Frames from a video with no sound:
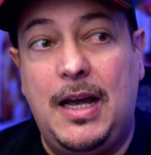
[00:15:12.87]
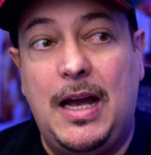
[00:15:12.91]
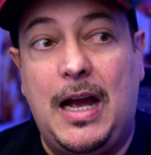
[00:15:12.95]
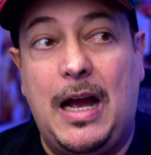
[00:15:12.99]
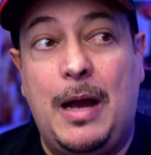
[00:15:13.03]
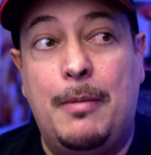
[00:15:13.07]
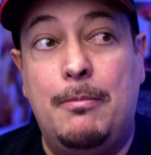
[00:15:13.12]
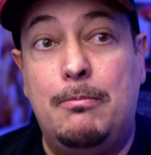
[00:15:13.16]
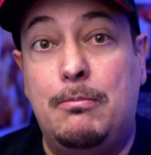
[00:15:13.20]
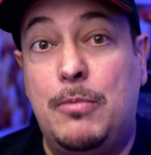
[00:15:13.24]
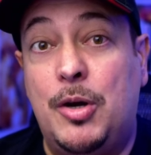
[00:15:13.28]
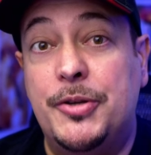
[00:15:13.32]

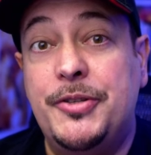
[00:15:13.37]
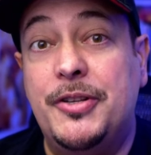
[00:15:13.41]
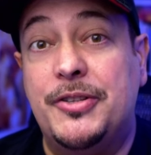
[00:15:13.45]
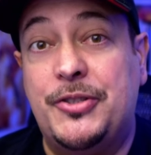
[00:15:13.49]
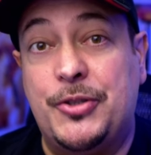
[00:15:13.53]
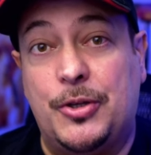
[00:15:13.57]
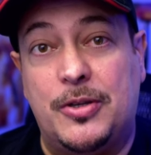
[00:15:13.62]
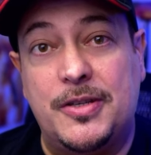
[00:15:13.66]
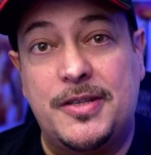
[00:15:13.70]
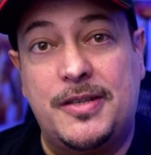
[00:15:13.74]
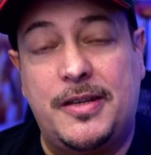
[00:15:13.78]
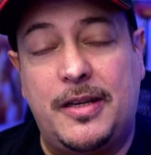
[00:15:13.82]
I'm
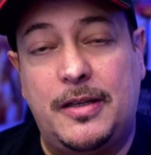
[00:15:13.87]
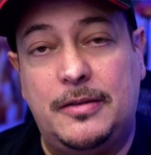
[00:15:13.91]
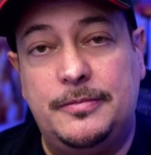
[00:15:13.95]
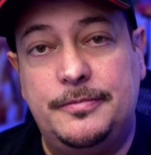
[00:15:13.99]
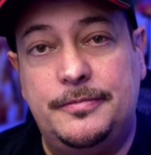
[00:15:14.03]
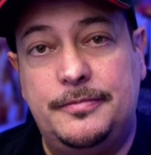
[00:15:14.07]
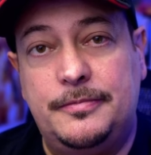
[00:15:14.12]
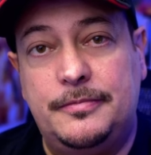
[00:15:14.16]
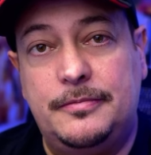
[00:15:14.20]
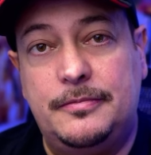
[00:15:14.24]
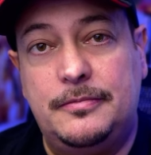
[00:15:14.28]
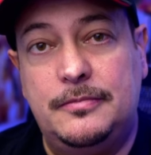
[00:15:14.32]
monotasking.
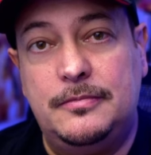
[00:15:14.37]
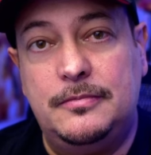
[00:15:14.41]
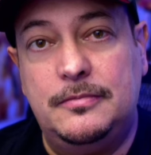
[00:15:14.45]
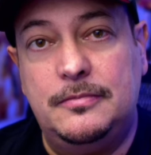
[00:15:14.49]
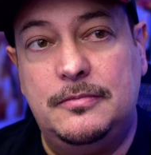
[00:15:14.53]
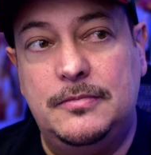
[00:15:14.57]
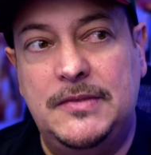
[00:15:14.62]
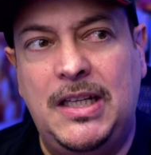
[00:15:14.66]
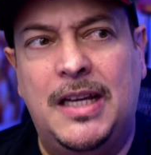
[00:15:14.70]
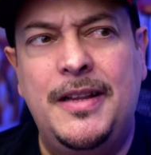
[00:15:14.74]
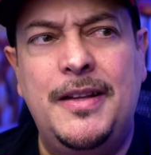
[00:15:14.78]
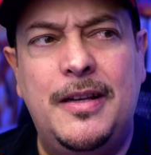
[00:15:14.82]

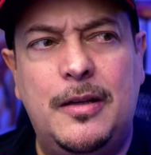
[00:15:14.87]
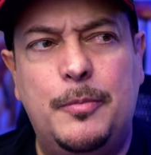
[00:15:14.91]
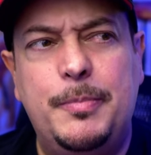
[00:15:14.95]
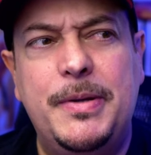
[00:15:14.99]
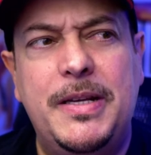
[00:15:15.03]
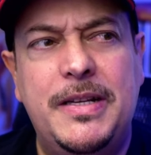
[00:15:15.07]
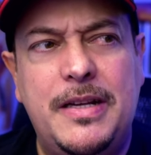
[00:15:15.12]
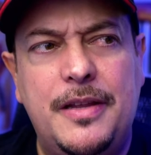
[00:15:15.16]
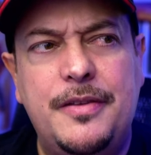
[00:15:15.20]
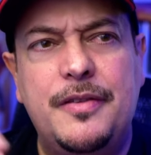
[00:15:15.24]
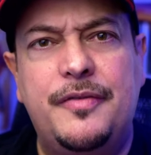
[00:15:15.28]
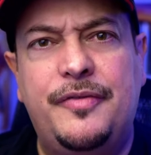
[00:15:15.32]
And there'll be
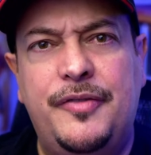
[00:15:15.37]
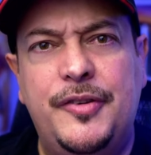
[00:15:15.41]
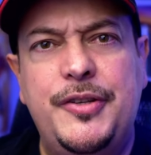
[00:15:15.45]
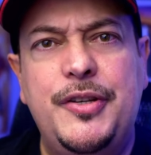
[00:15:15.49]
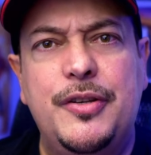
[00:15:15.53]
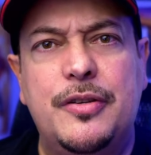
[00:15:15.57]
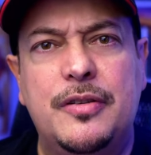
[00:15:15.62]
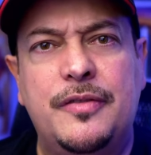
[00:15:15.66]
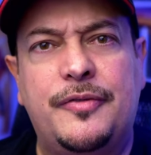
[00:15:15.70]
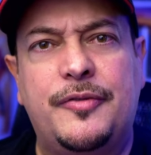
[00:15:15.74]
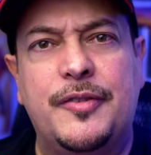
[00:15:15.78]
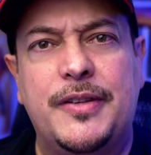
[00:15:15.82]
another
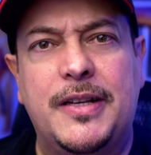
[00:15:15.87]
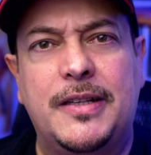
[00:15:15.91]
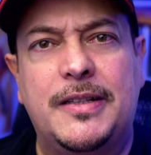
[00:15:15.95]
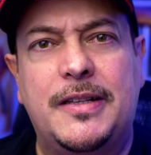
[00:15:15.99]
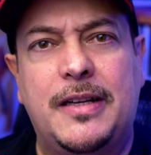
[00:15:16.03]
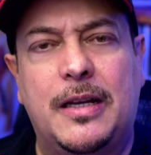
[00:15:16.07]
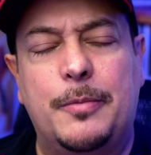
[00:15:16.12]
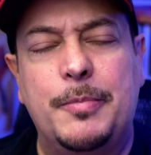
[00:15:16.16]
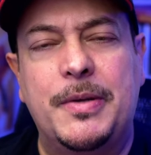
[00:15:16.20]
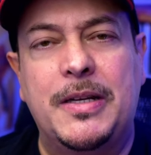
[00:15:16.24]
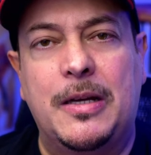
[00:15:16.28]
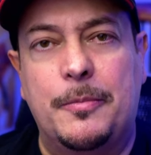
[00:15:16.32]
video for that
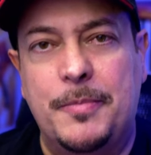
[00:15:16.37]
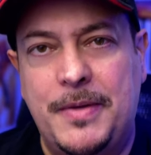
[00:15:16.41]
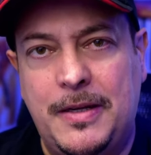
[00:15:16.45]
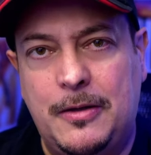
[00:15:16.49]
coming up.